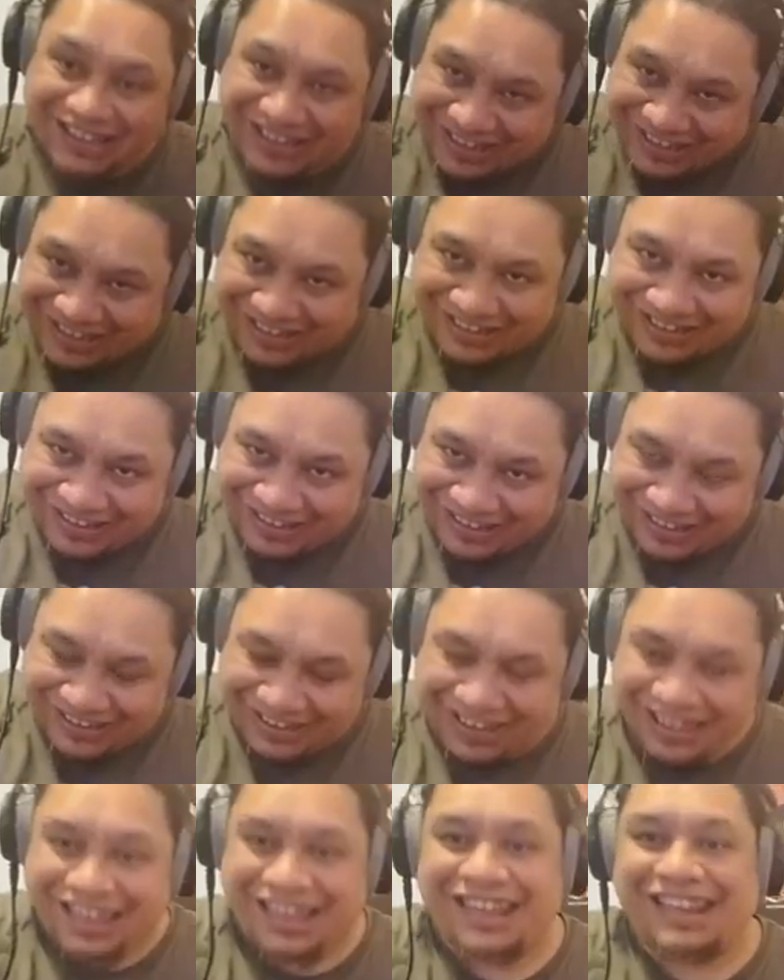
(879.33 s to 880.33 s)
E
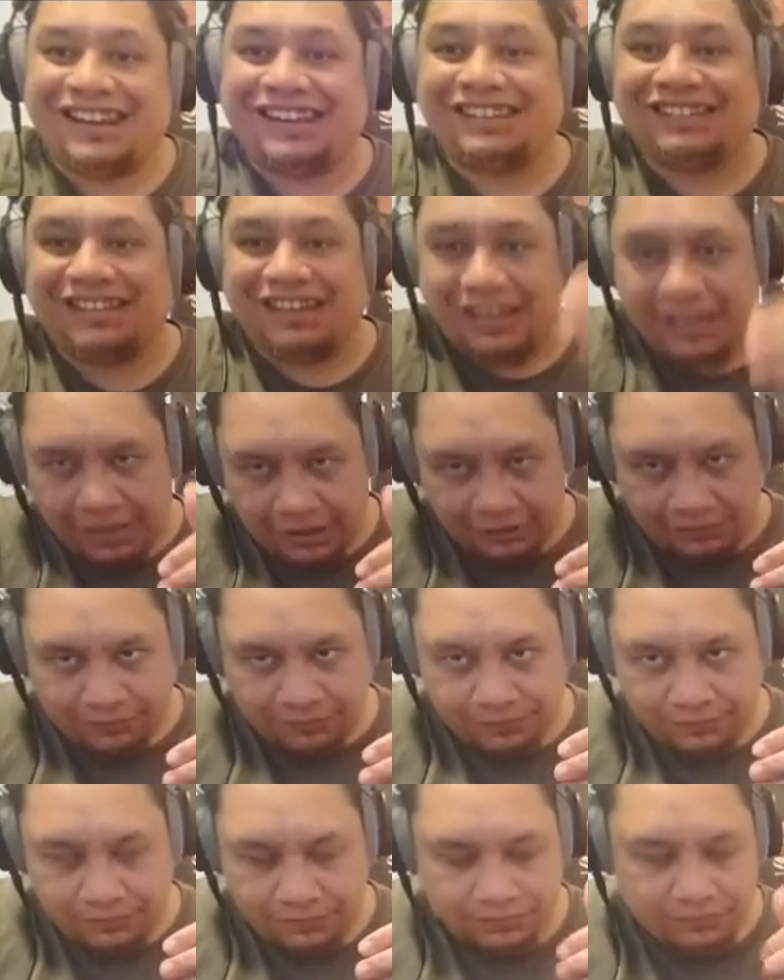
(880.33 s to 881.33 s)
and an
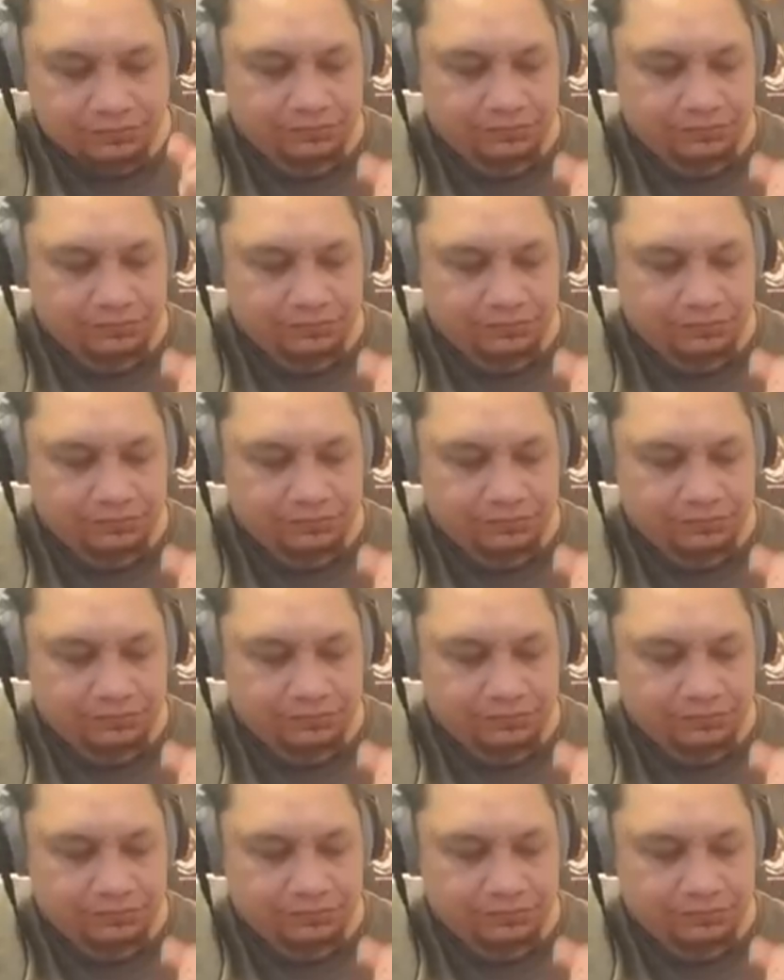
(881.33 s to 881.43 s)
F.